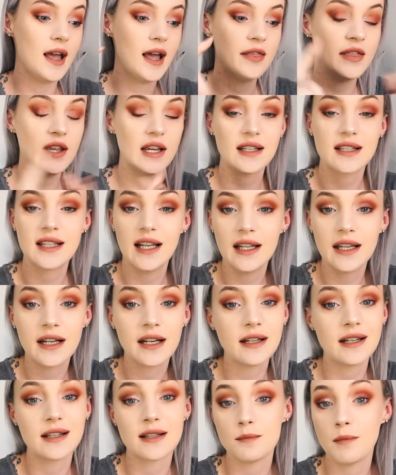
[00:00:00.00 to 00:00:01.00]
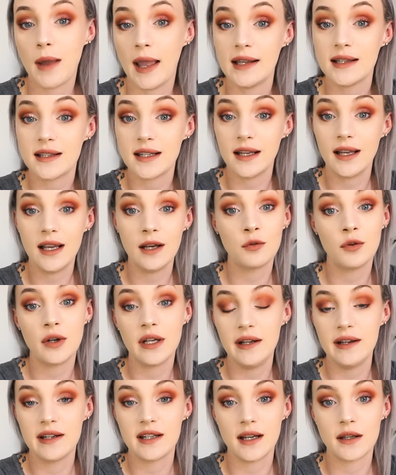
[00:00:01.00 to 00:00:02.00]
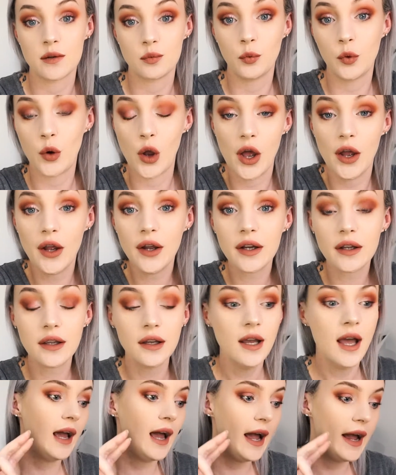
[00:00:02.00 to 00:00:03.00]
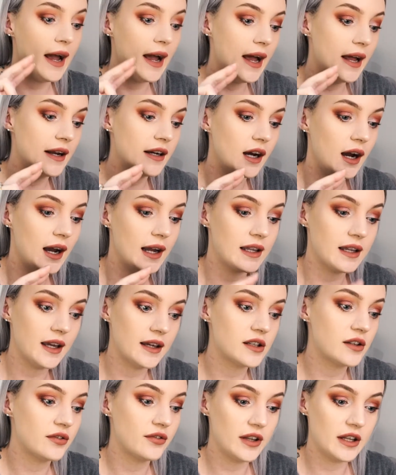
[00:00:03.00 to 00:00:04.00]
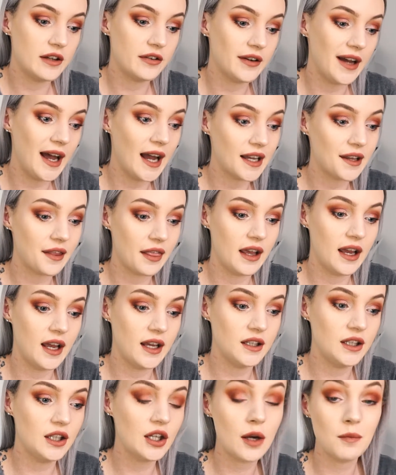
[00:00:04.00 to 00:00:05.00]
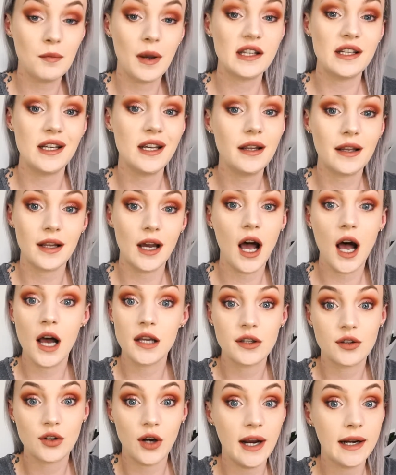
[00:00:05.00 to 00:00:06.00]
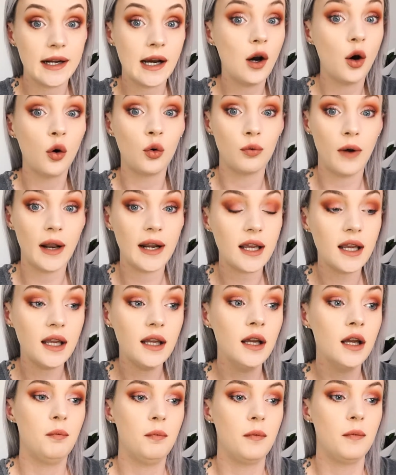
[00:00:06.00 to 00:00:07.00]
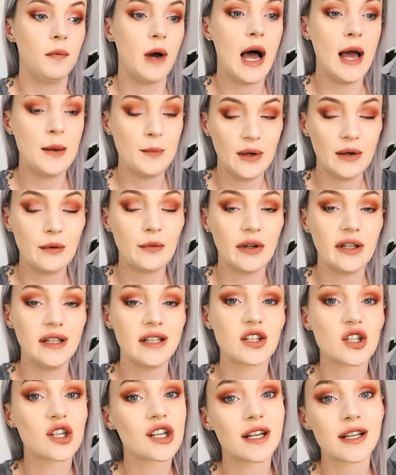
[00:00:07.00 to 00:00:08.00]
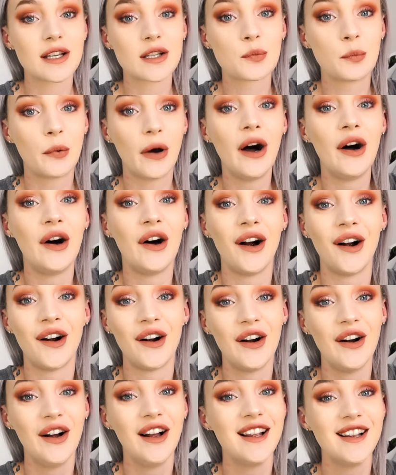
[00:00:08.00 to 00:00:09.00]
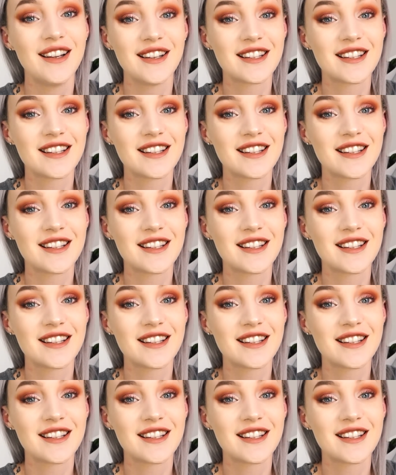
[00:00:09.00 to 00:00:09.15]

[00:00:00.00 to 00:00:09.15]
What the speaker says: The Accelerant is amazing, it really does work, and I guess for the fact that, you know, my teeth are straighter already, I'm in a really shitty spot,